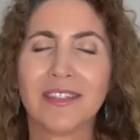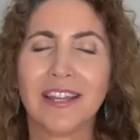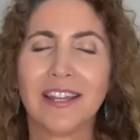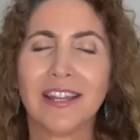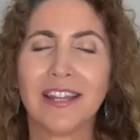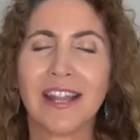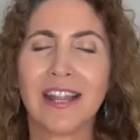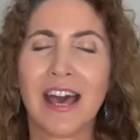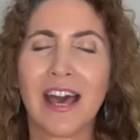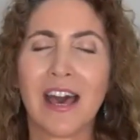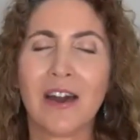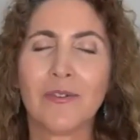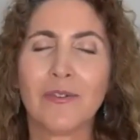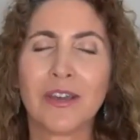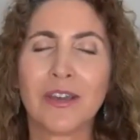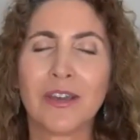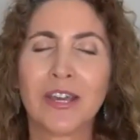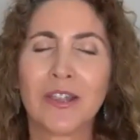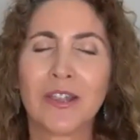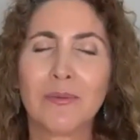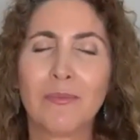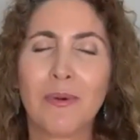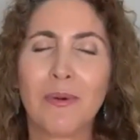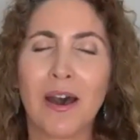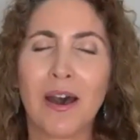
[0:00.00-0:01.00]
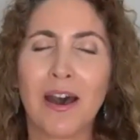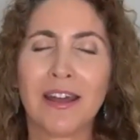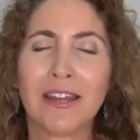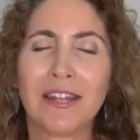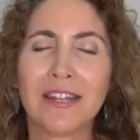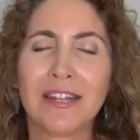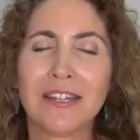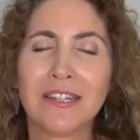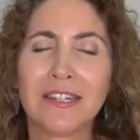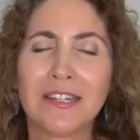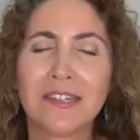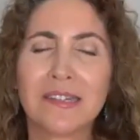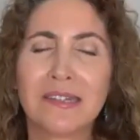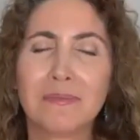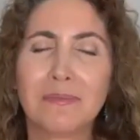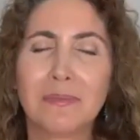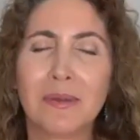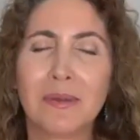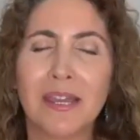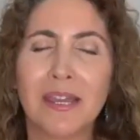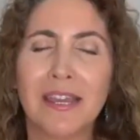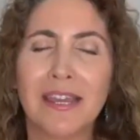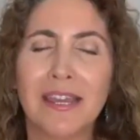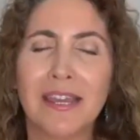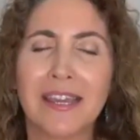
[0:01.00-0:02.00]
allowing the body to
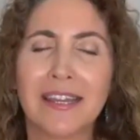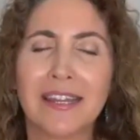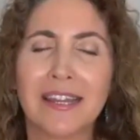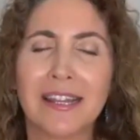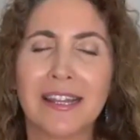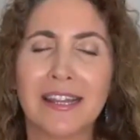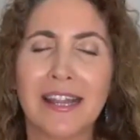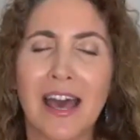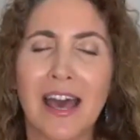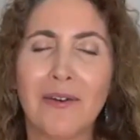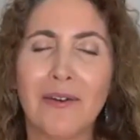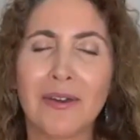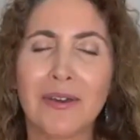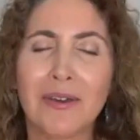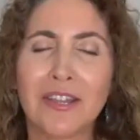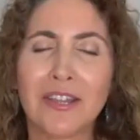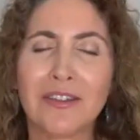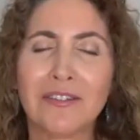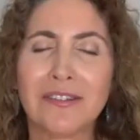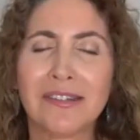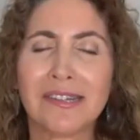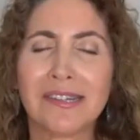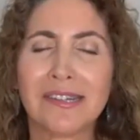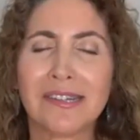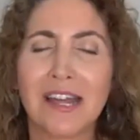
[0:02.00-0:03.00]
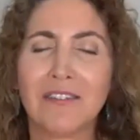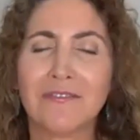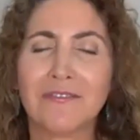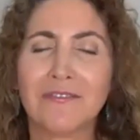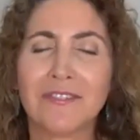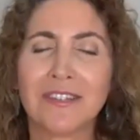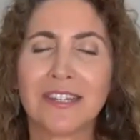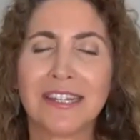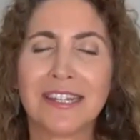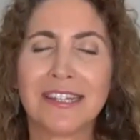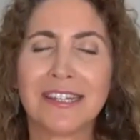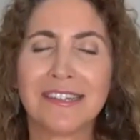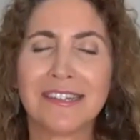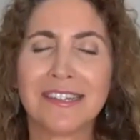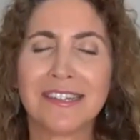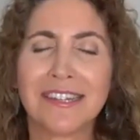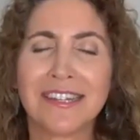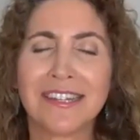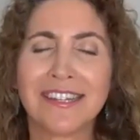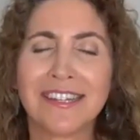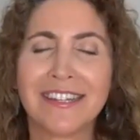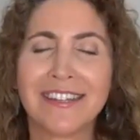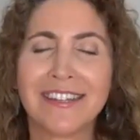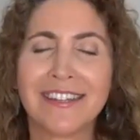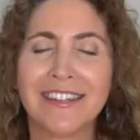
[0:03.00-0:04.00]
speak and allowing yourself to
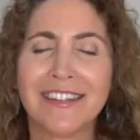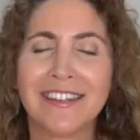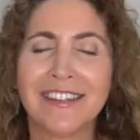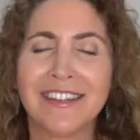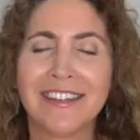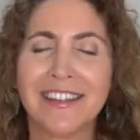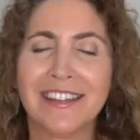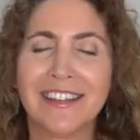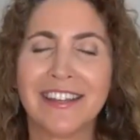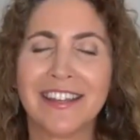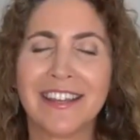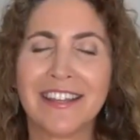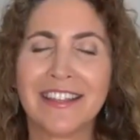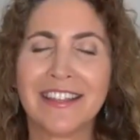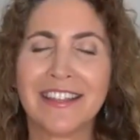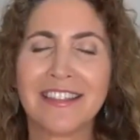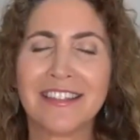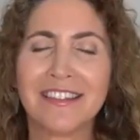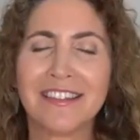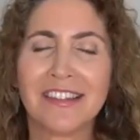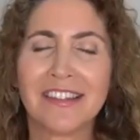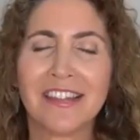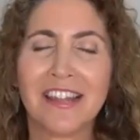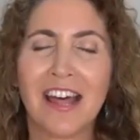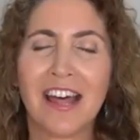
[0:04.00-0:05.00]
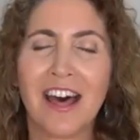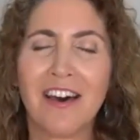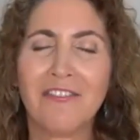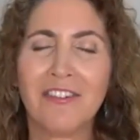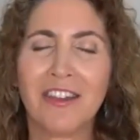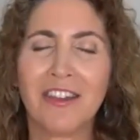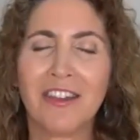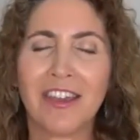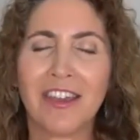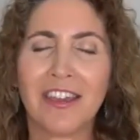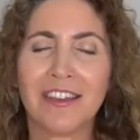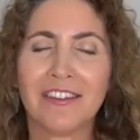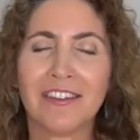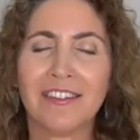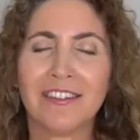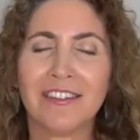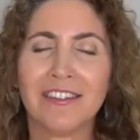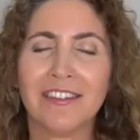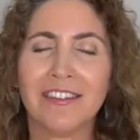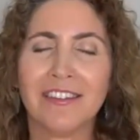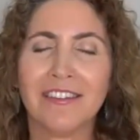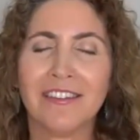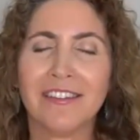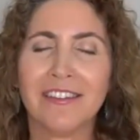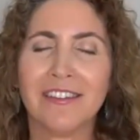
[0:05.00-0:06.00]
listen in this loving,
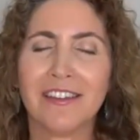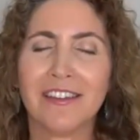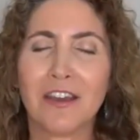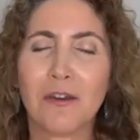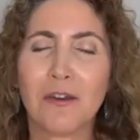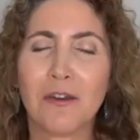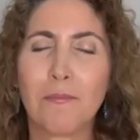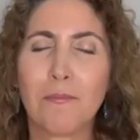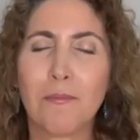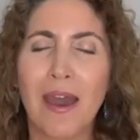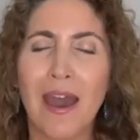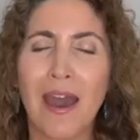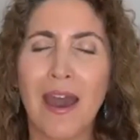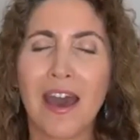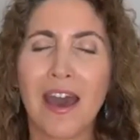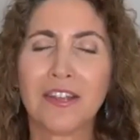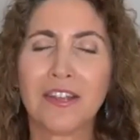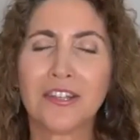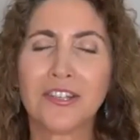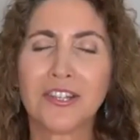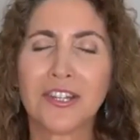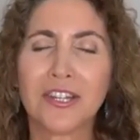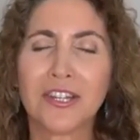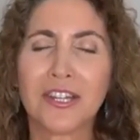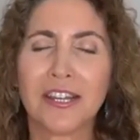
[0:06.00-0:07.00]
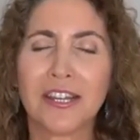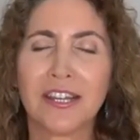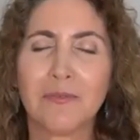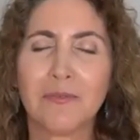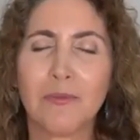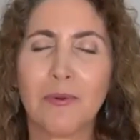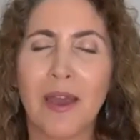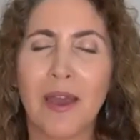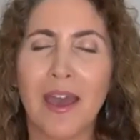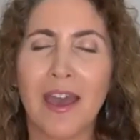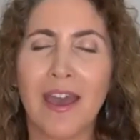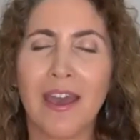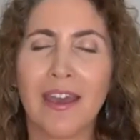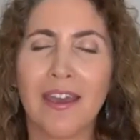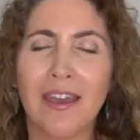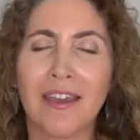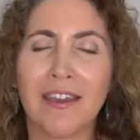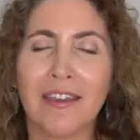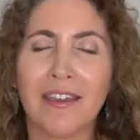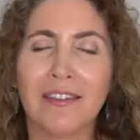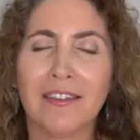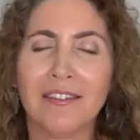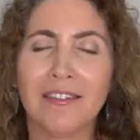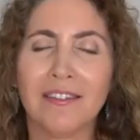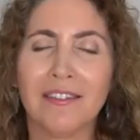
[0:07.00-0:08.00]
compassionate
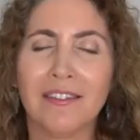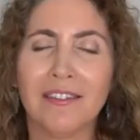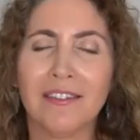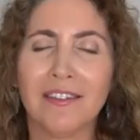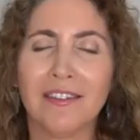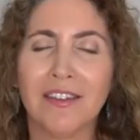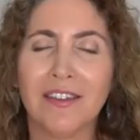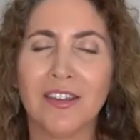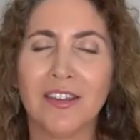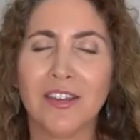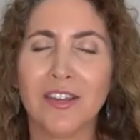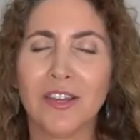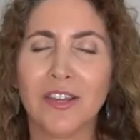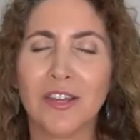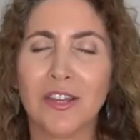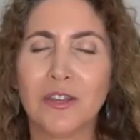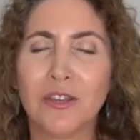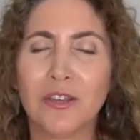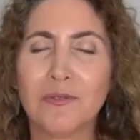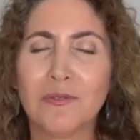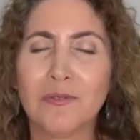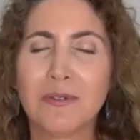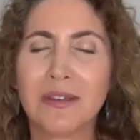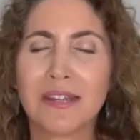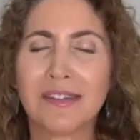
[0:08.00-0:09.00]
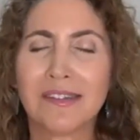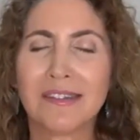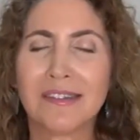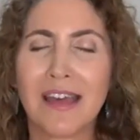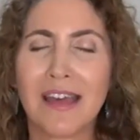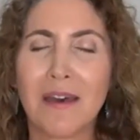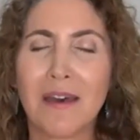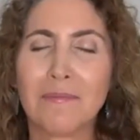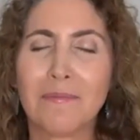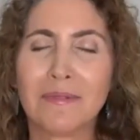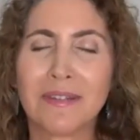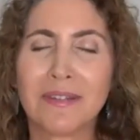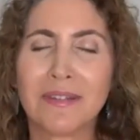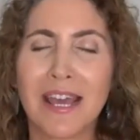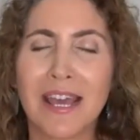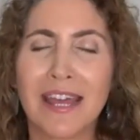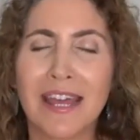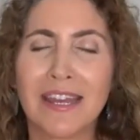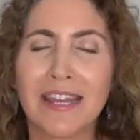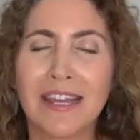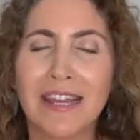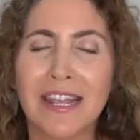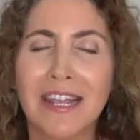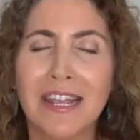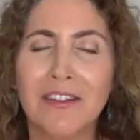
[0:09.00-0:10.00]
way. You accept
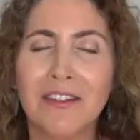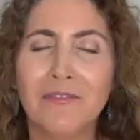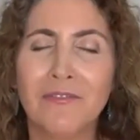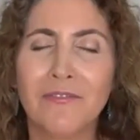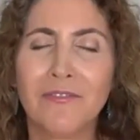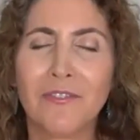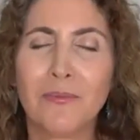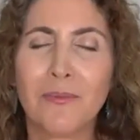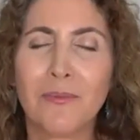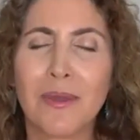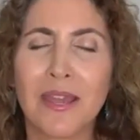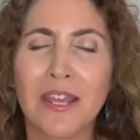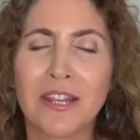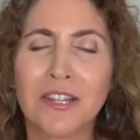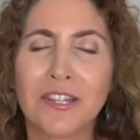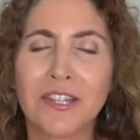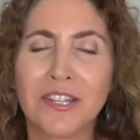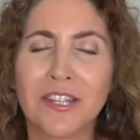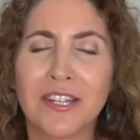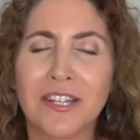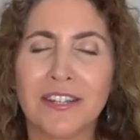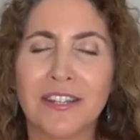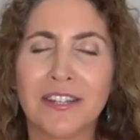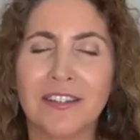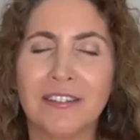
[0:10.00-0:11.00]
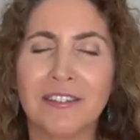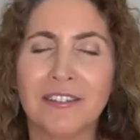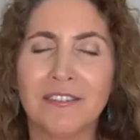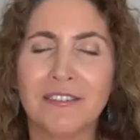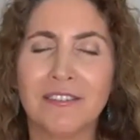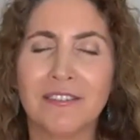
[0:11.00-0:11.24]
any information.